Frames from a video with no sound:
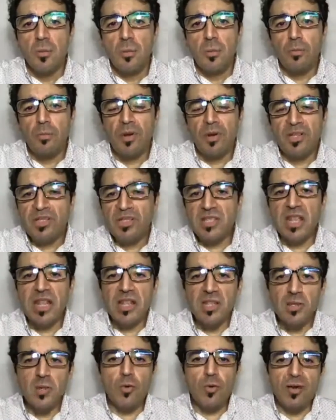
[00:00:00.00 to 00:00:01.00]
but still
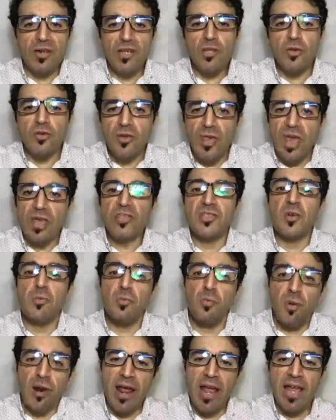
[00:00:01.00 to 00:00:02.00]
you will need to take some
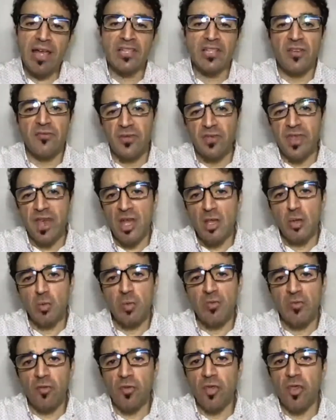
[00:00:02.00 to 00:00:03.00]
breaks every day to
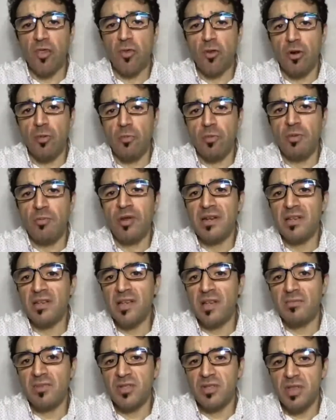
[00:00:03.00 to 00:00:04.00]
perform the therapy many
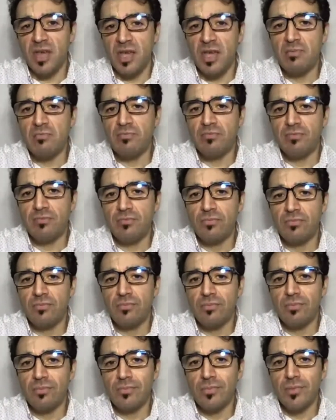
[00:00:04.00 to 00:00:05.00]
times a day.
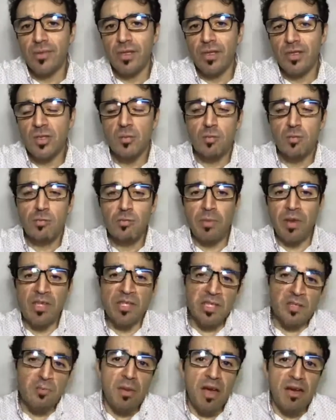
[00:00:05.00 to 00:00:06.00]
Some
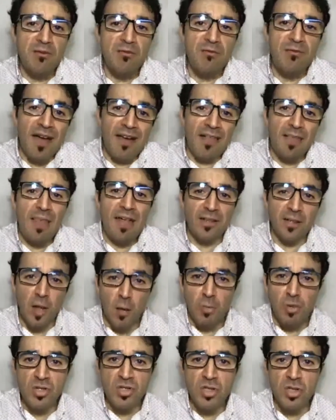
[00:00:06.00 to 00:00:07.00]
patients might find that
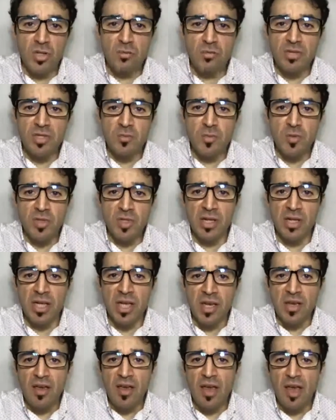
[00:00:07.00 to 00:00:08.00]
cumbersome, especially
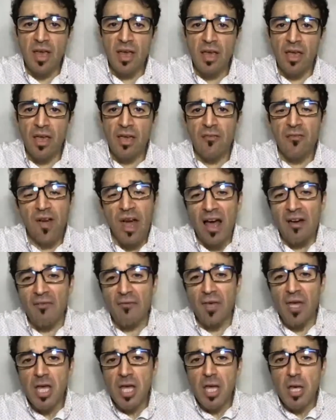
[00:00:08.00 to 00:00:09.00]
if you have
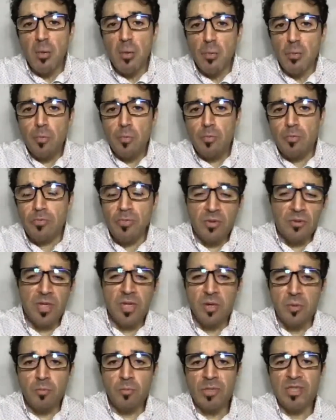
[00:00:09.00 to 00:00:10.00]

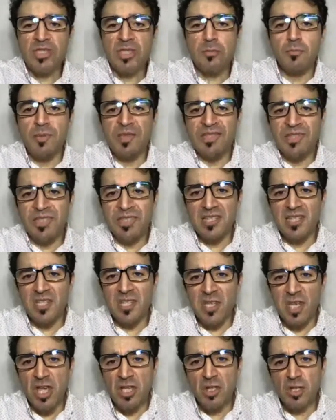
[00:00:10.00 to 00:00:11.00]
busy business
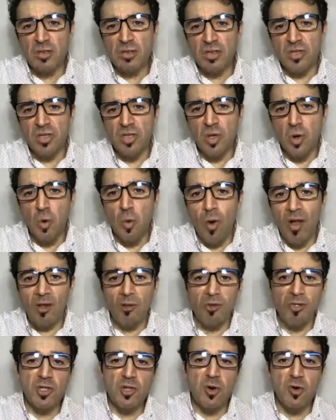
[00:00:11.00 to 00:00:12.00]
schedules or want to
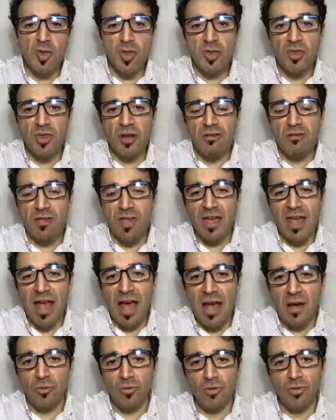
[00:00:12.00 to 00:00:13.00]
enjoy the entire day out.